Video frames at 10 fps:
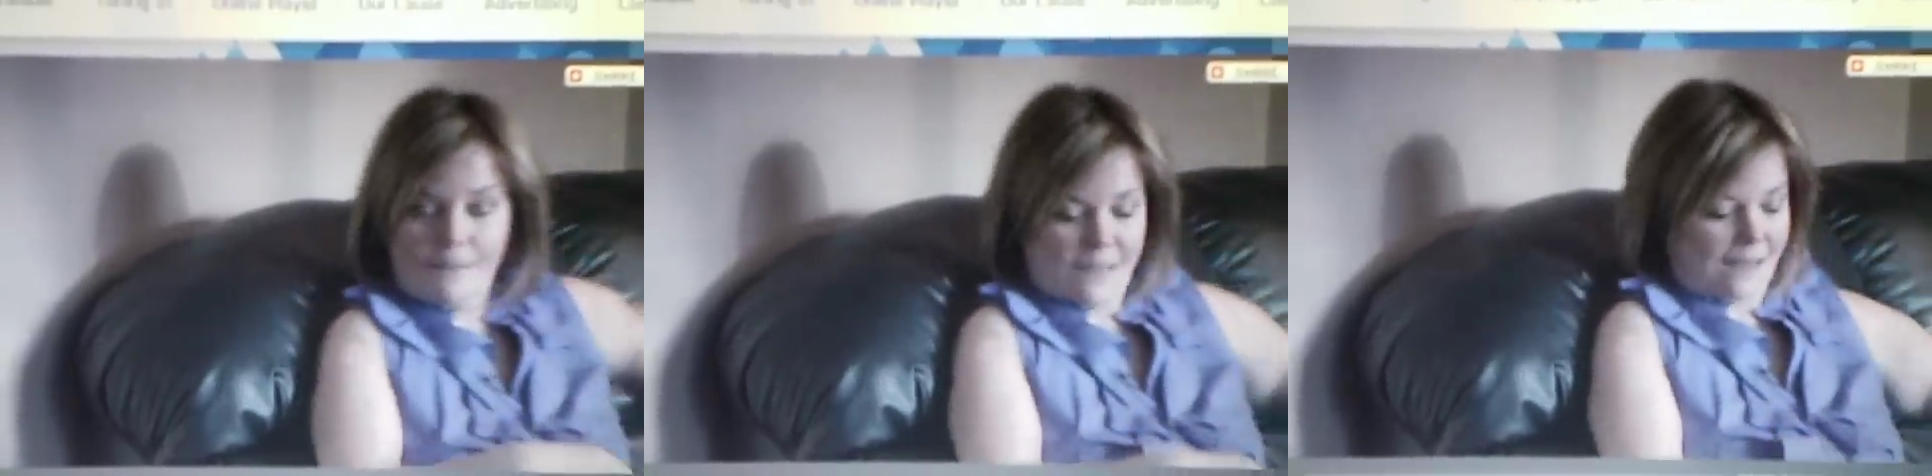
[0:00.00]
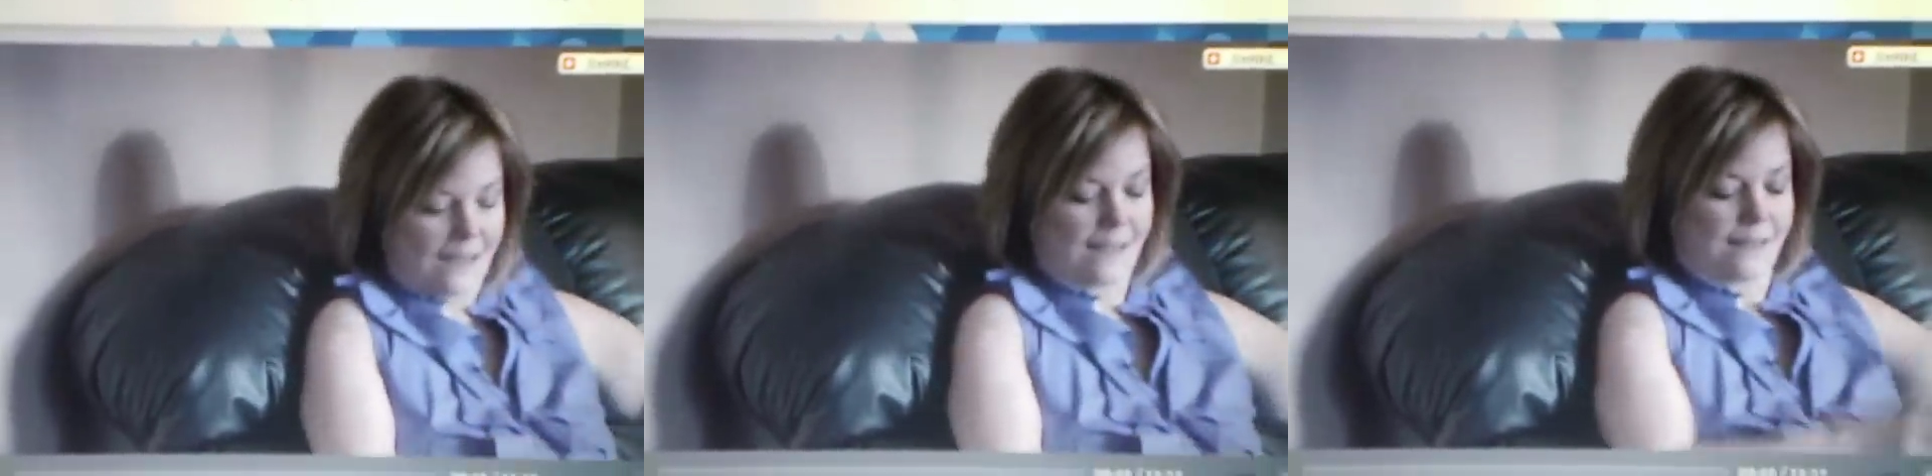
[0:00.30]
and my
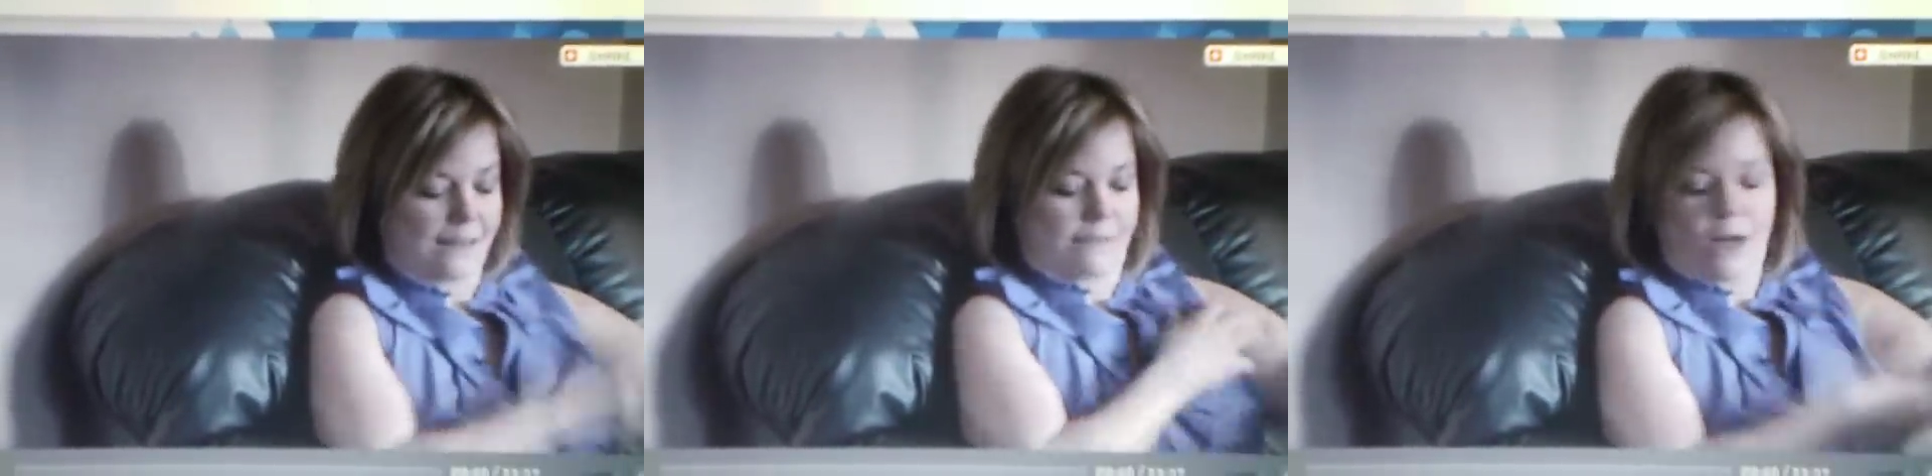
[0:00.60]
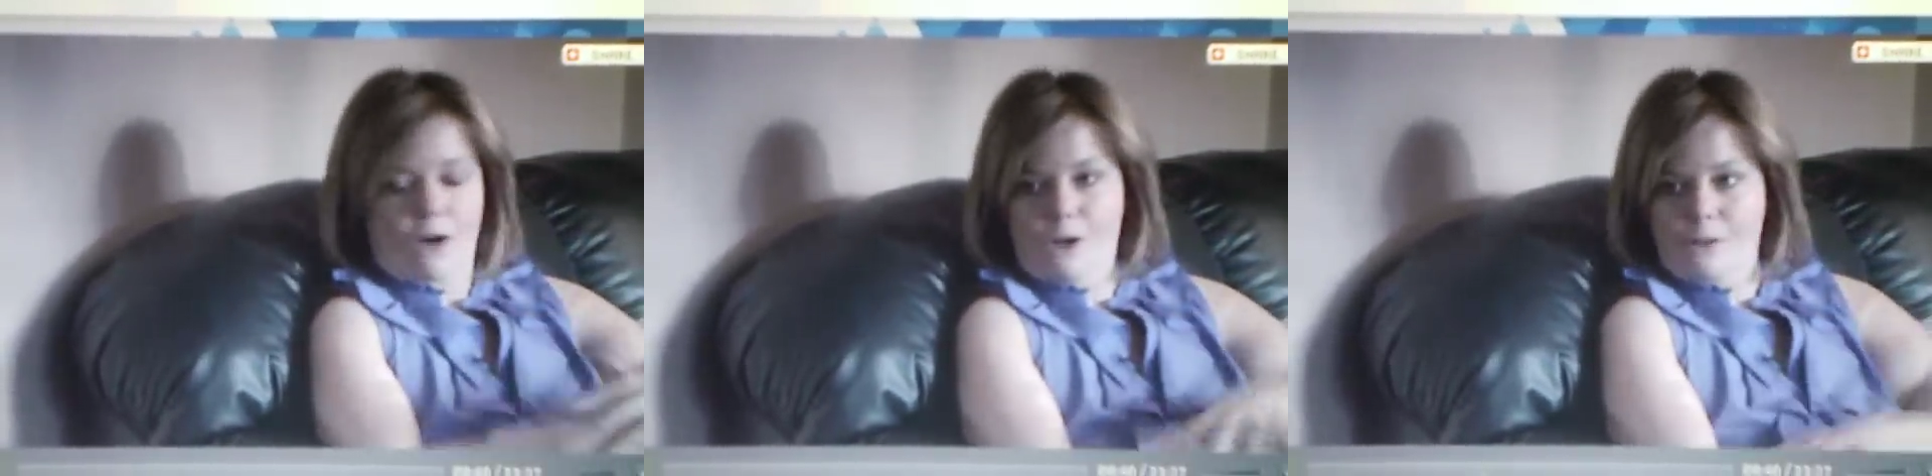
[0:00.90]
legs, and
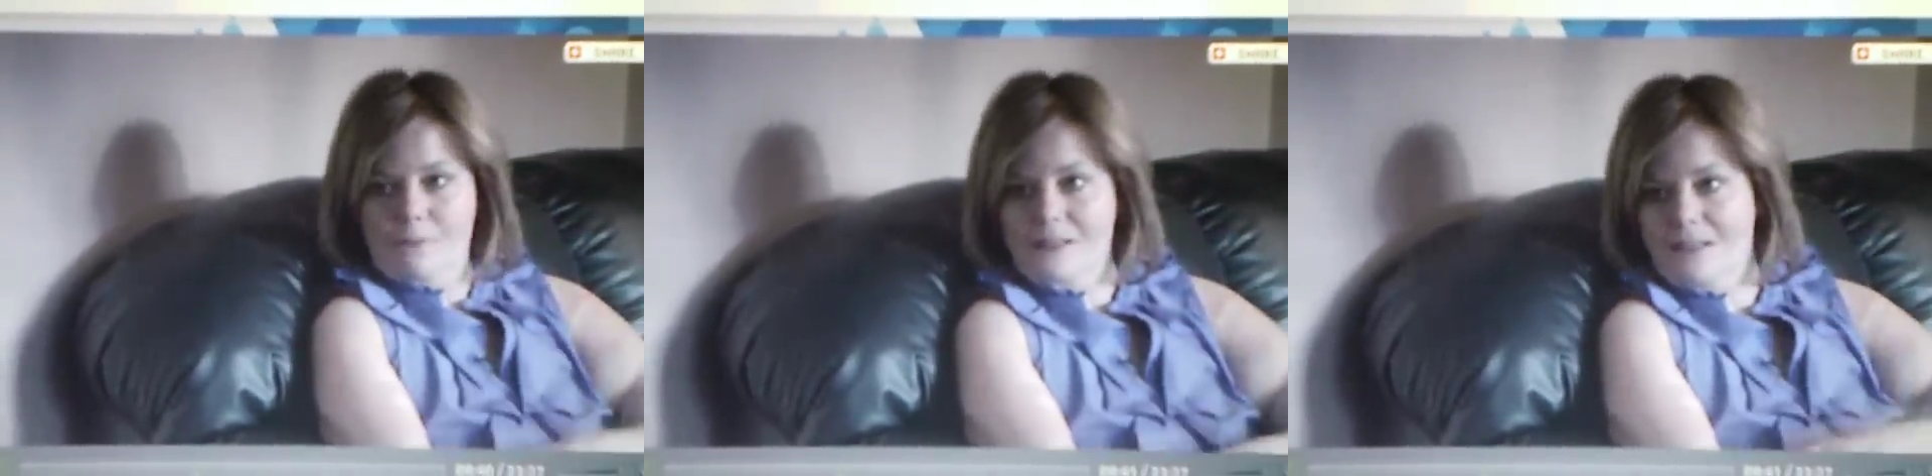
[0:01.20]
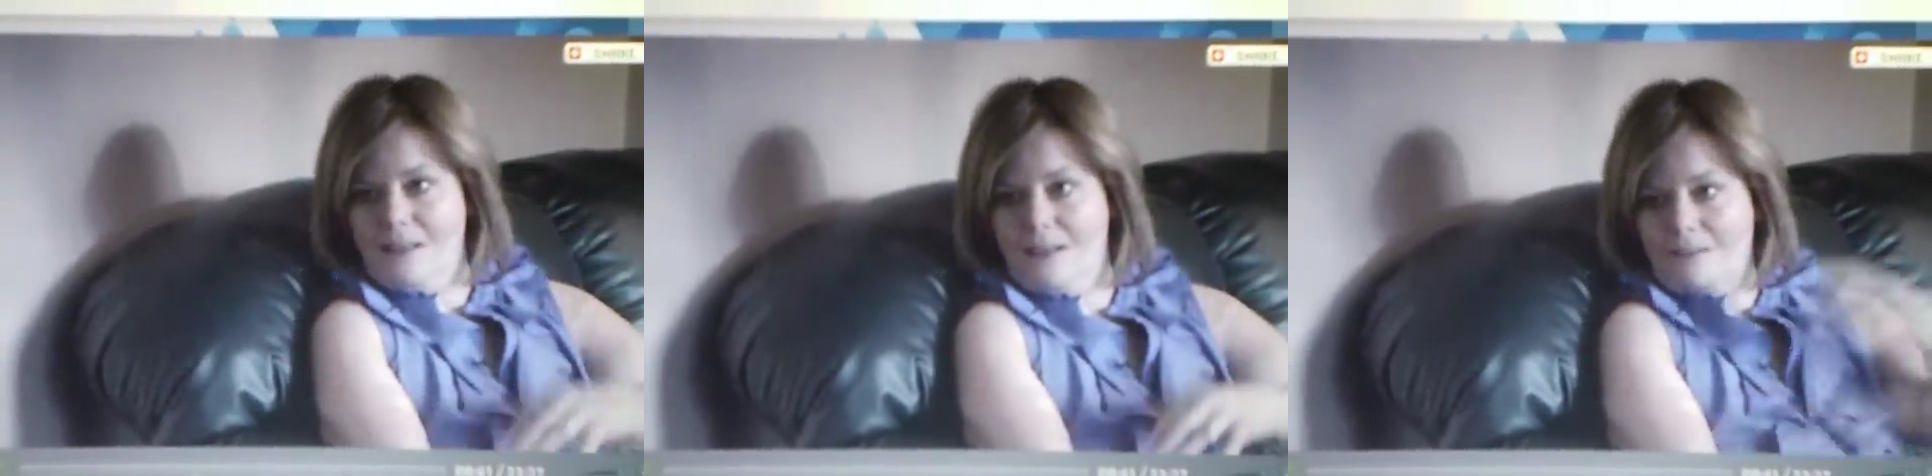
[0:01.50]
my arms. And I've got